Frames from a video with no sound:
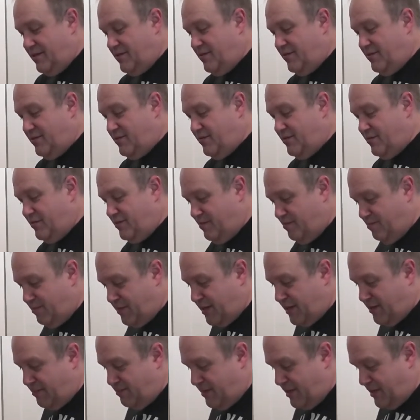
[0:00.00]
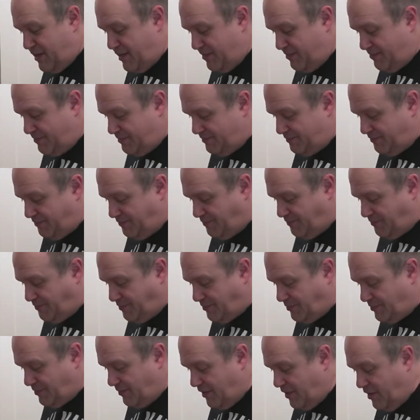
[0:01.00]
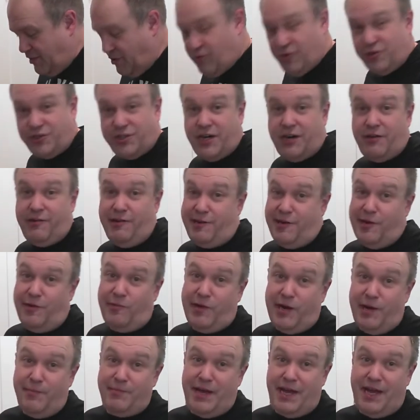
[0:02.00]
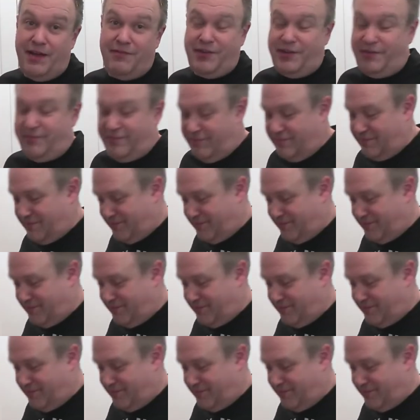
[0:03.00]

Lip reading: Oh my. Of course, I already know what I'm having,